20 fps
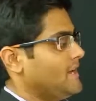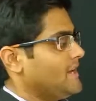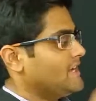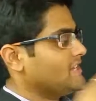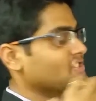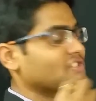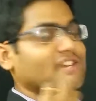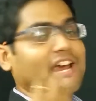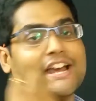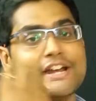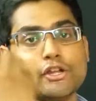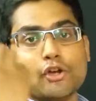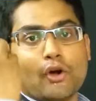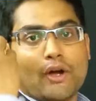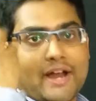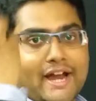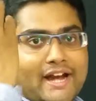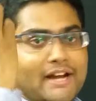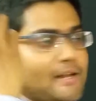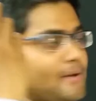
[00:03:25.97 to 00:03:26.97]
inside
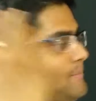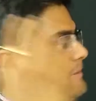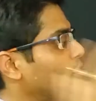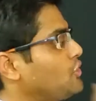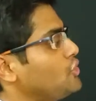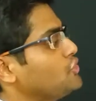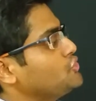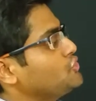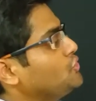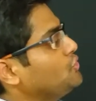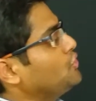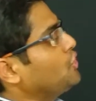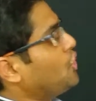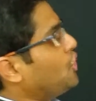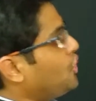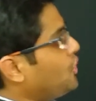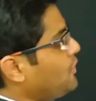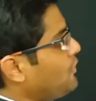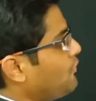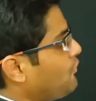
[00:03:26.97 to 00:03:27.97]
your head, because you
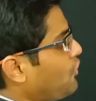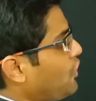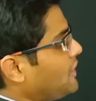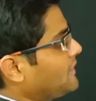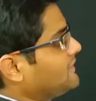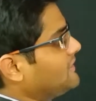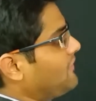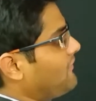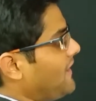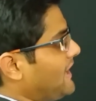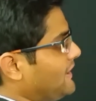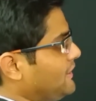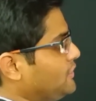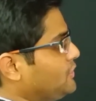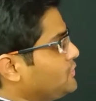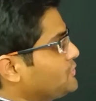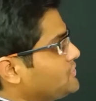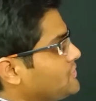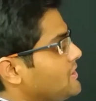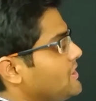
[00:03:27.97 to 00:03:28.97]
know what the
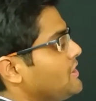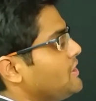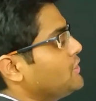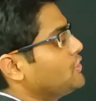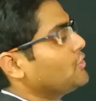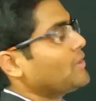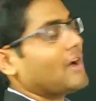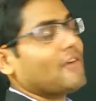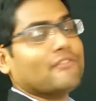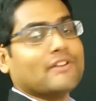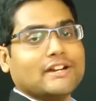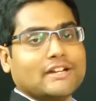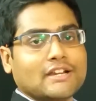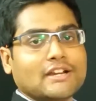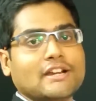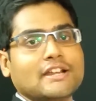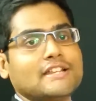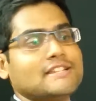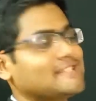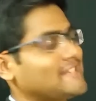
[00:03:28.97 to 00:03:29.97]
values you have
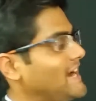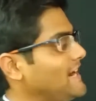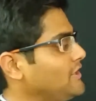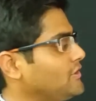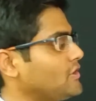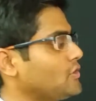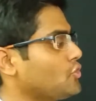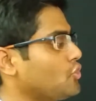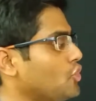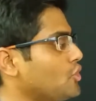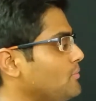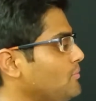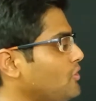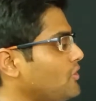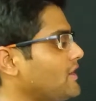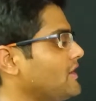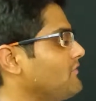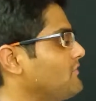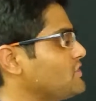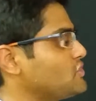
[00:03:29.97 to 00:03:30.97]
written inside the
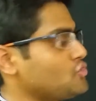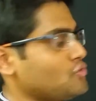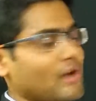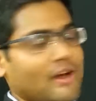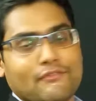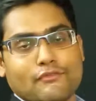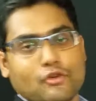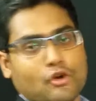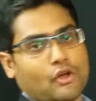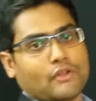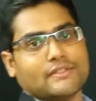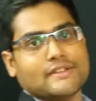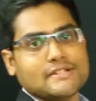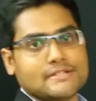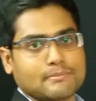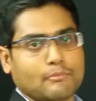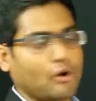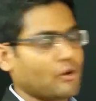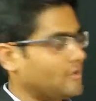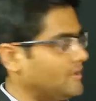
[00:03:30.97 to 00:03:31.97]
notebook in which you have drawn
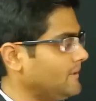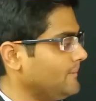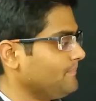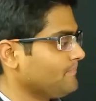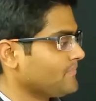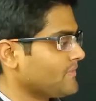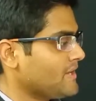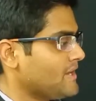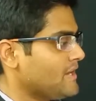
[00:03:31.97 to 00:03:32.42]
this model.